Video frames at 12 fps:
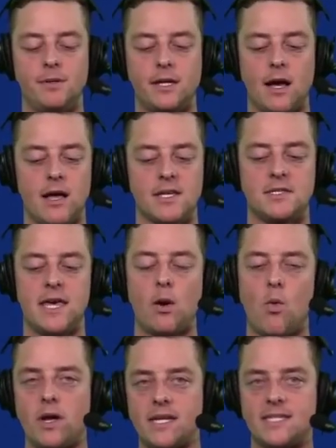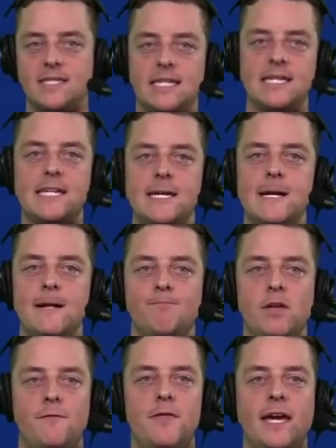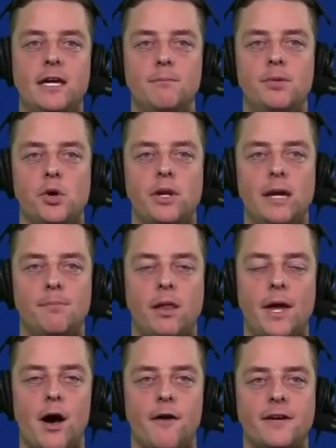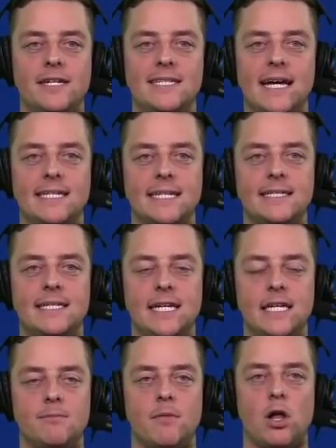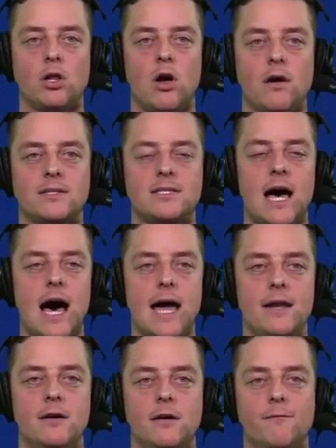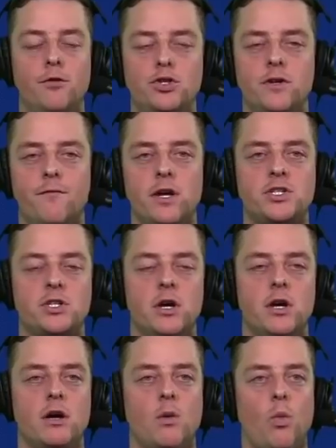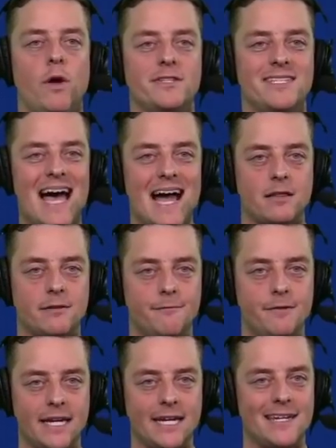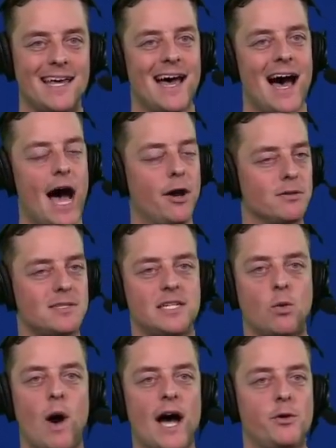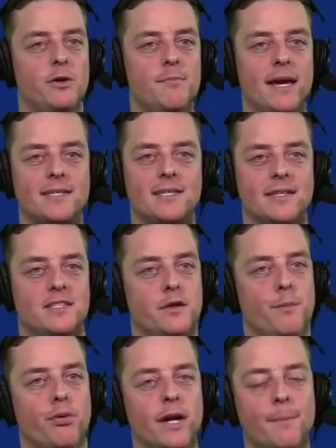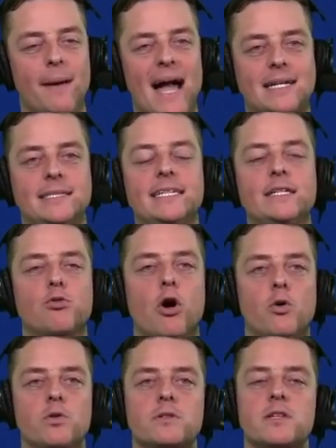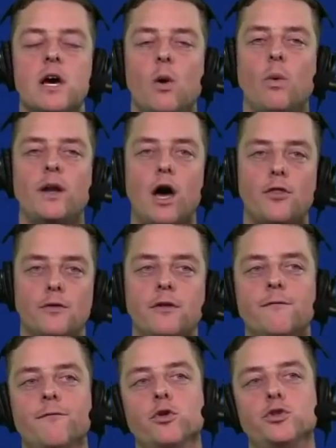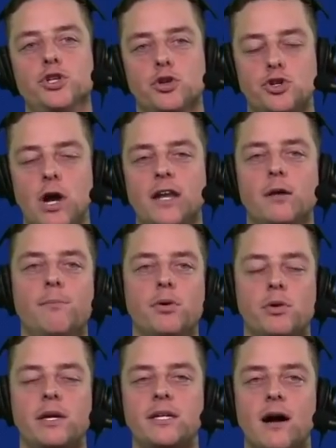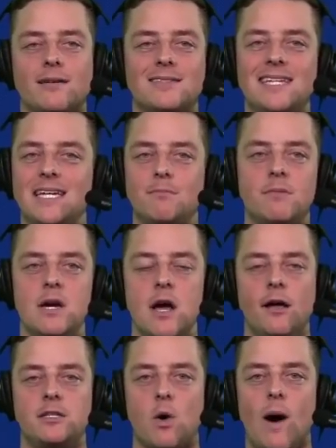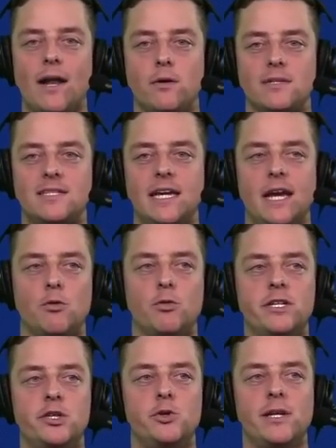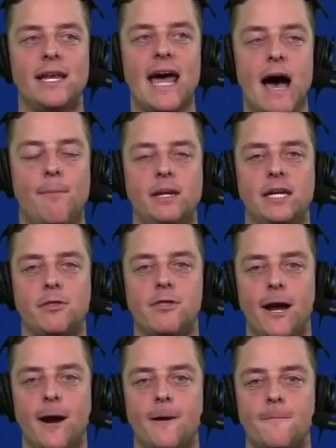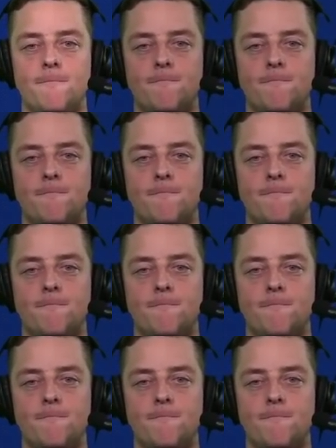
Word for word: because they want to see if they can build a playoff contending team alongside Vucevic, with Zach LaVine. I don't see why it would make sense to bring back D Rose when, other than Vooch, you're trying to build a young team. So I don't see a reunion happening there.